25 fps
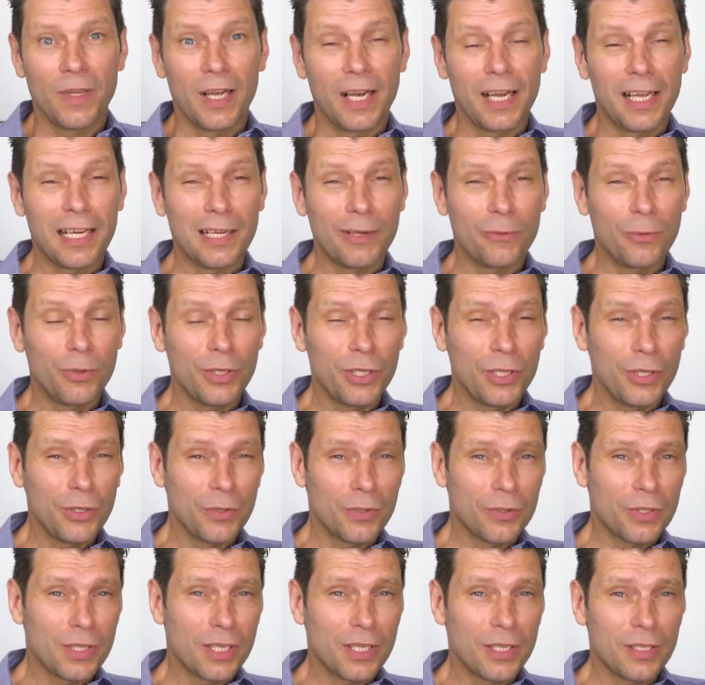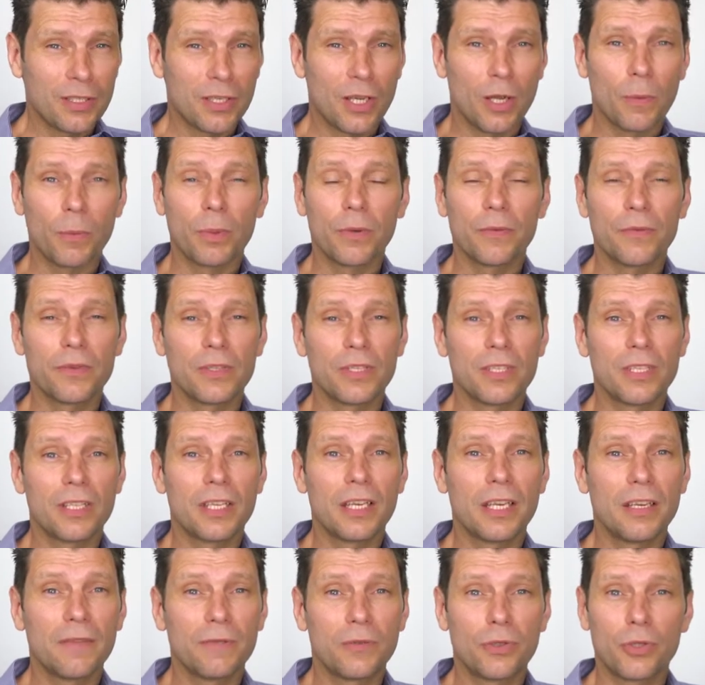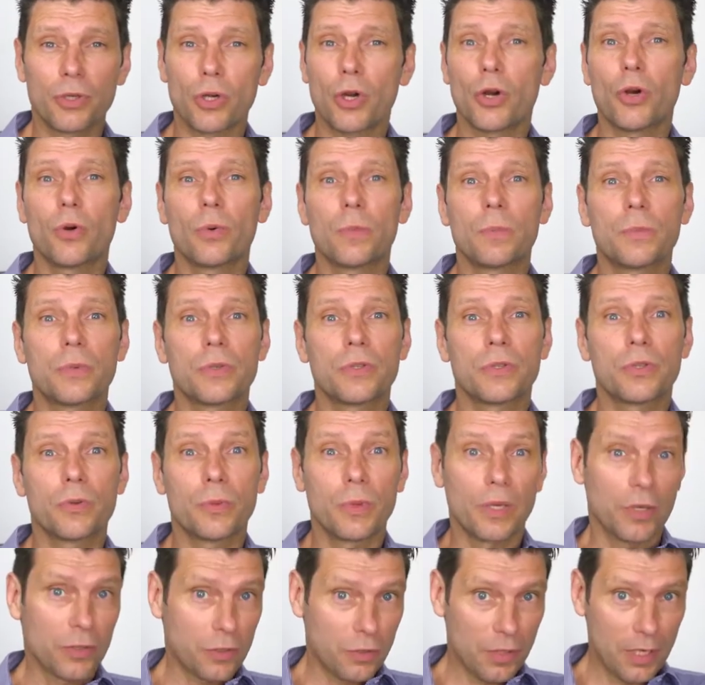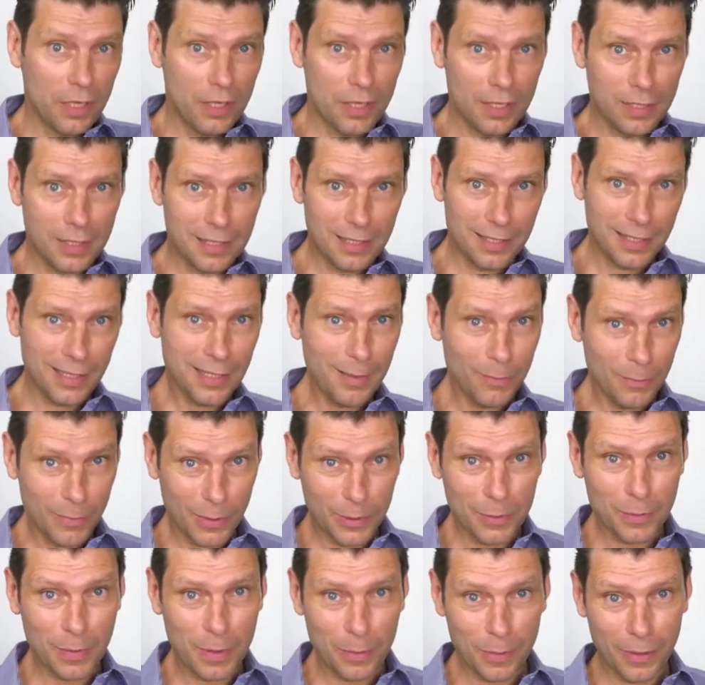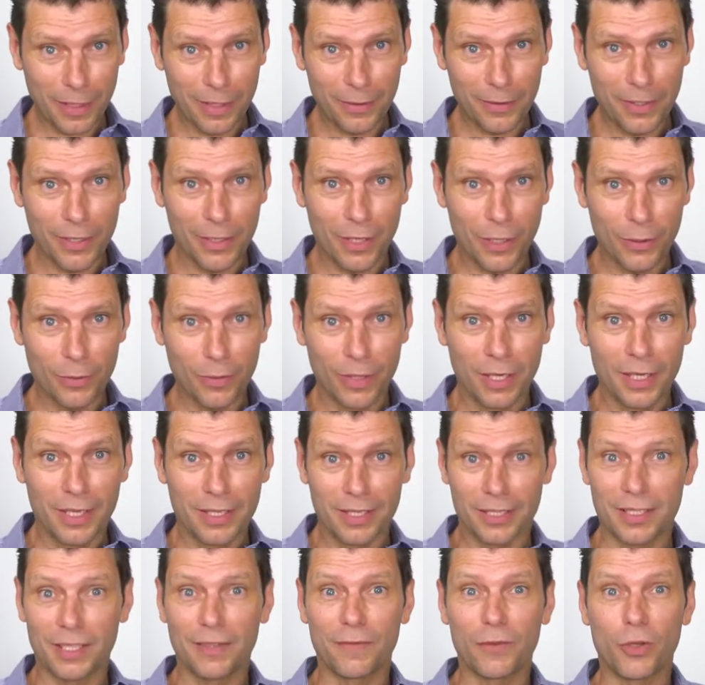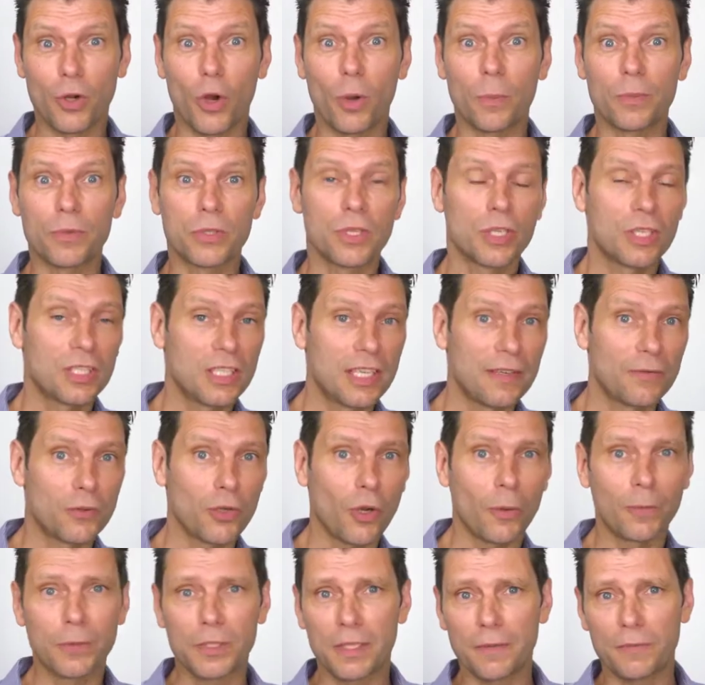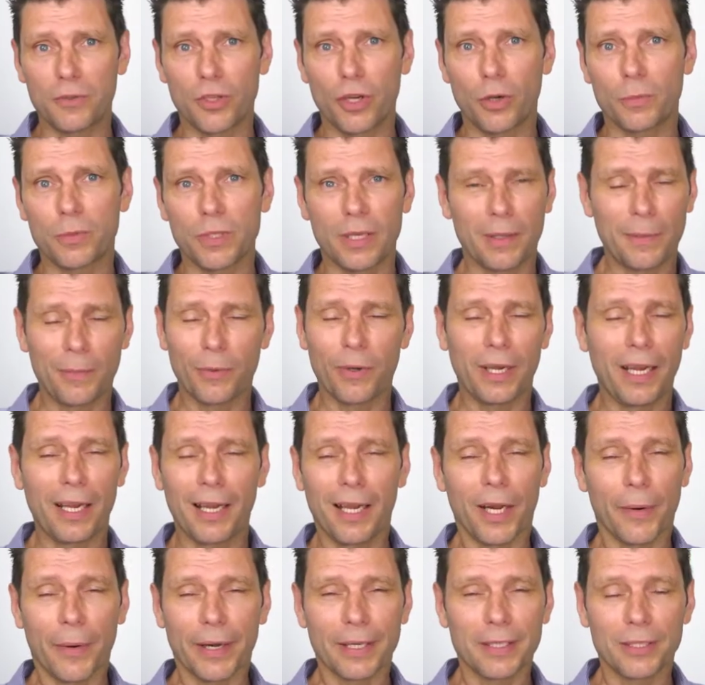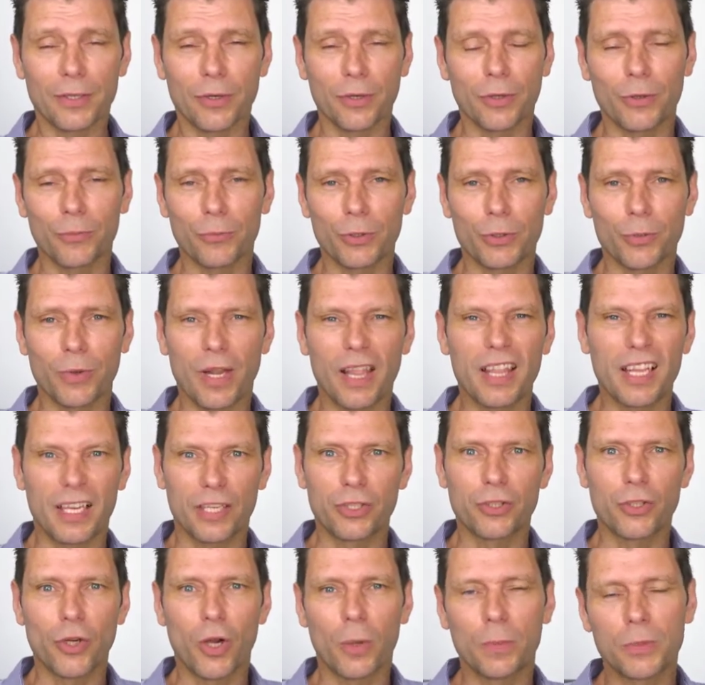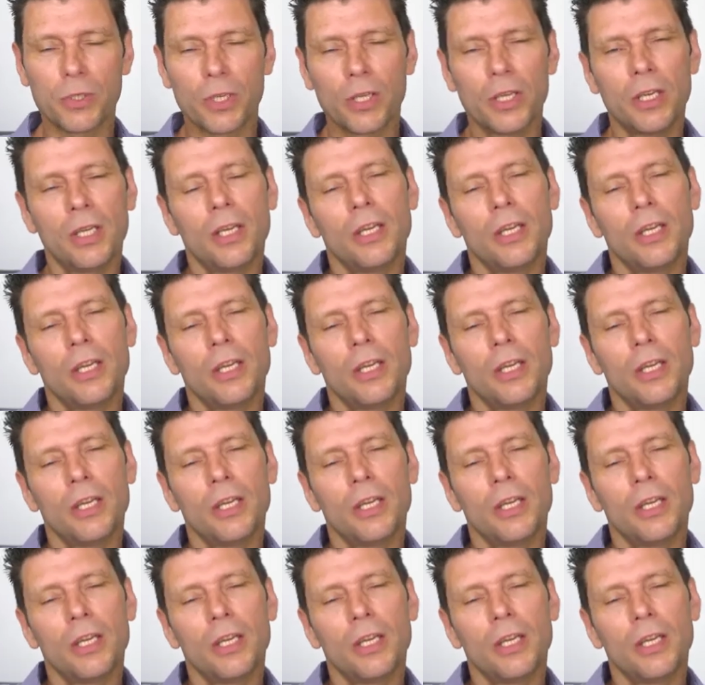And I want to use the example of Steve Jobs to illustrate this, because I think most people out there know Steve Jobs. Steve Jobs, Steve Jobs. I keep on getting corrected on which one. I think it's Jobs.